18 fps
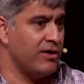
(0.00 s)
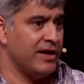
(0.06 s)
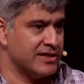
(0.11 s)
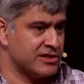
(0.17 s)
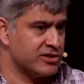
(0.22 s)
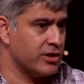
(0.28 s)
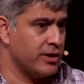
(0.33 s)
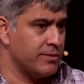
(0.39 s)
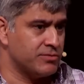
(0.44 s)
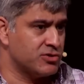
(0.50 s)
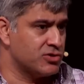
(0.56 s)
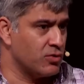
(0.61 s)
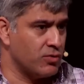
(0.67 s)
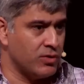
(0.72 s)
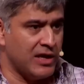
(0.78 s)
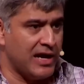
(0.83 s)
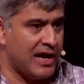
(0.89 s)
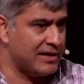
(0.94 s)
desktops. So
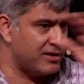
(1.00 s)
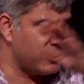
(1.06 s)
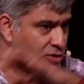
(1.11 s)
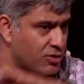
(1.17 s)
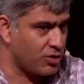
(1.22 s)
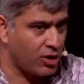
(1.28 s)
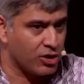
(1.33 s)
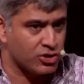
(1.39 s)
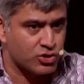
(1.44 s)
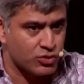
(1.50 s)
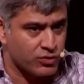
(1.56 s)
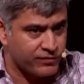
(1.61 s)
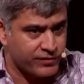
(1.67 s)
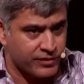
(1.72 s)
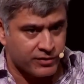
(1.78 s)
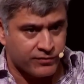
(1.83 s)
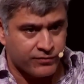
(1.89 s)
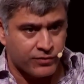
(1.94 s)
we had the
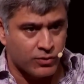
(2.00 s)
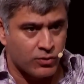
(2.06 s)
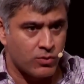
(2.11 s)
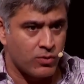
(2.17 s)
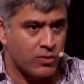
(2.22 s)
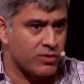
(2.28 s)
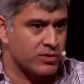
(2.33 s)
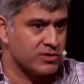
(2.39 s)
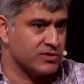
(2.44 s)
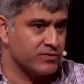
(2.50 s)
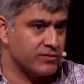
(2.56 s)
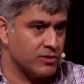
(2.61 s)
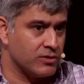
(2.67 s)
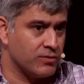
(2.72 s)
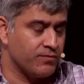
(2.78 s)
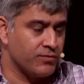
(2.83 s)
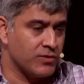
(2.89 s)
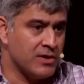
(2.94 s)
crossover a few quarters ago.
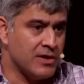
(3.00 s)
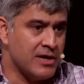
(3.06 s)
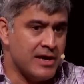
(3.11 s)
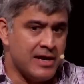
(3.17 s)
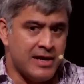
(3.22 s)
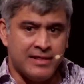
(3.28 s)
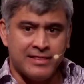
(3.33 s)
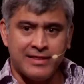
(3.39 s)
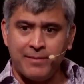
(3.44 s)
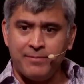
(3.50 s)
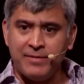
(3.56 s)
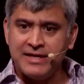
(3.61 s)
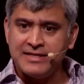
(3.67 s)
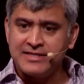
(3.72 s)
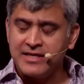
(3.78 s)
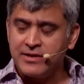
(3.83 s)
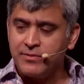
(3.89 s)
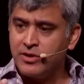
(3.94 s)
That
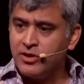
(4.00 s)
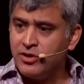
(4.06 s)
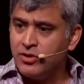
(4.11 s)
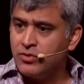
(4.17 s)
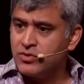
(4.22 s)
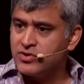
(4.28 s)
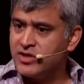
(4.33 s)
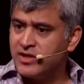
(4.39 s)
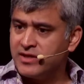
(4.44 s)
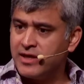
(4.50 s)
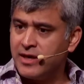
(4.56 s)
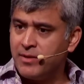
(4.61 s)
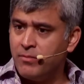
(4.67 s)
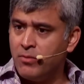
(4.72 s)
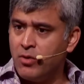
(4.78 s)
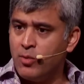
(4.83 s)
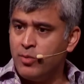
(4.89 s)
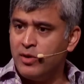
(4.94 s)
means they were using their
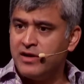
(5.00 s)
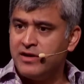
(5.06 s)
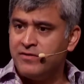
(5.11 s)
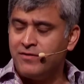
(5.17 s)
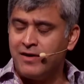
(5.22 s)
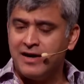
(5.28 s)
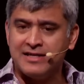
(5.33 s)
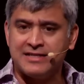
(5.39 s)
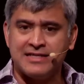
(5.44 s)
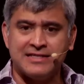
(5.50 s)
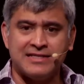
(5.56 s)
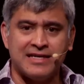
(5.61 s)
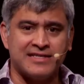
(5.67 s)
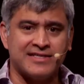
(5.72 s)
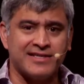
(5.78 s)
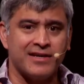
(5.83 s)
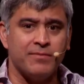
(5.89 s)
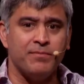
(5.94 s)
mobile devices
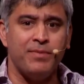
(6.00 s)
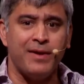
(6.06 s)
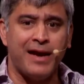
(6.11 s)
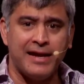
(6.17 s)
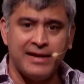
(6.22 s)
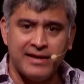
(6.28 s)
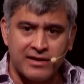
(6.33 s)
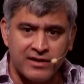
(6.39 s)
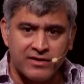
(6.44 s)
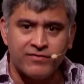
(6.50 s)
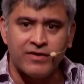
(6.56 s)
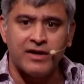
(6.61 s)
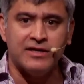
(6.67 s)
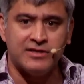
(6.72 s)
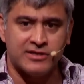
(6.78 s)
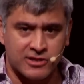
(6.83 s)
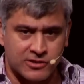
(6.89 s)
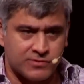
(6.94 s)
as companion
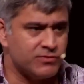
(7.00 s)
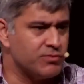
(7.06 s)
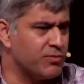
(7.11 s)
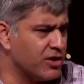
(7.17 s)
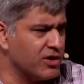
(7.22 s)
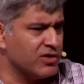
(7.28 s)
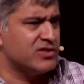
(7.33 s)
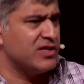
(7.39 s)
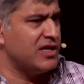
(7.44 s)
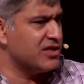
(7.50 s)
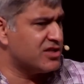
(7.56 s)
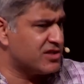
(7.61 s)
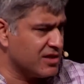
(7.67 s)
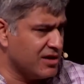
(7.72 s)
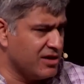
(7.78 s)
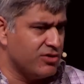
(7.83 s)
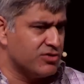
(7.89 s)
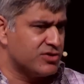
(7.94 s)
devices because they're
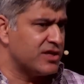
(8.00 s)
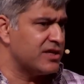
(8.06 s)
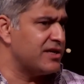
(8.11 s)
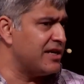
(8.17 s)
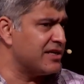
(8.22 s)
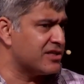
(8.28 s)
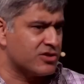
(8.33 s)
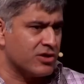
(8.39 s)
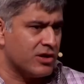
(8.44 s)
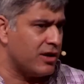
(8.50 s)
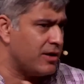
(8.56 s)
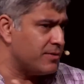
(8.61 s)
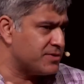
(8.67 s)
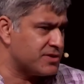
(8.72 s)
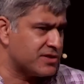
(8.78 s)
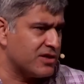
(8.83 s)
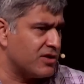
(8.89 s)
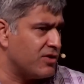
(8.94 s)
still using
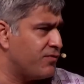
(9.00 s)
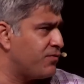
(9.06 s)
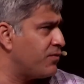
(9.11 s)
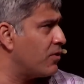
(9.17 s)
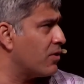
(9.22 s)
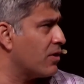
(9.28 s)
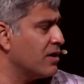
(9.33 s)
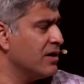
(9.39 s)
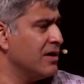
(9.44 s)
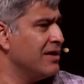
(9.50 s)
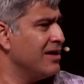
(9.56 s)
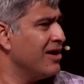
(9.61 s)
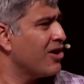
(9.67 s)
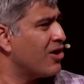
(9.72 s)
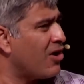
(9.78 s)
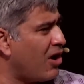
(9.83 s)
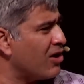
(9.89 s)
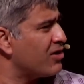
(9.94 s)
desktops, for
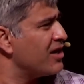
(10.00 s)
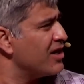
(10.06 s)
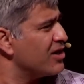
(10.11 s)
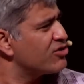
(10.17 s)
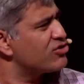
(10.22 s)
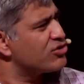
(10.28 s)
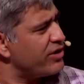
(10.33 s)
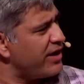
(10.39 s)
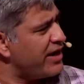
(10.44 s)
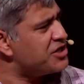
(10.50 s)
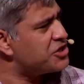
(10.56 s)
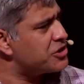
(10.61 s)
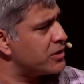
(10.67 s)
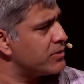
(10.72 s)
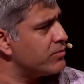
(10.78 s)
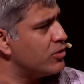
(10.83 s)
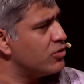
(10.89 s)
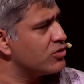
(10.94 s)
content
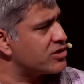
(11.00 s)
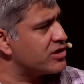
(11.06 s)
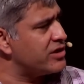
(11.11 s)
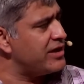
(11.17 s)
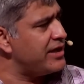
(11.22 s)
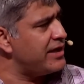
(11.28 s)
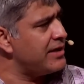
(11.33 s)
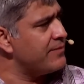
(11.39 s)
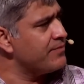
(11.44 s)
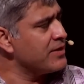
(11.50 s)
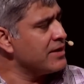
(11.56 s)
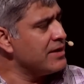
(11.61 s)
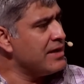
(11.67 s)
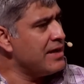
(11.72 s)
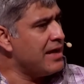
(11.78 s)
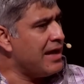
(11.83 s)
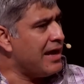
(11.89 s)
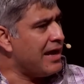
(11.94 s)
creation mostly,
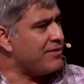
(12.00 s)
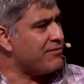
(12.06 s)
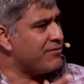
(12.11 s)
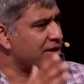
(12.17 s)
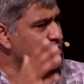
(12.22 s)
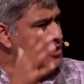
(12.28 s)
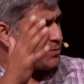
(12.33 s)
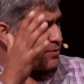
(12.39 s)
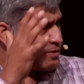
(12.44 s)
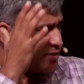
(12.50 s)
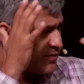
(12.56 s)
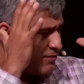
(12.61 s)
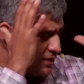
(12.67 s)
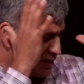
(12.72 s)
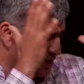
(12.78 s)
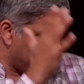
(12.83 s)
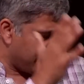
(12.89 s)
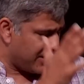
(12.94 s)
and very
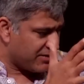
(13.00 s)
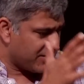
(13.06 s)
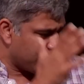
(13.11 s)
specifically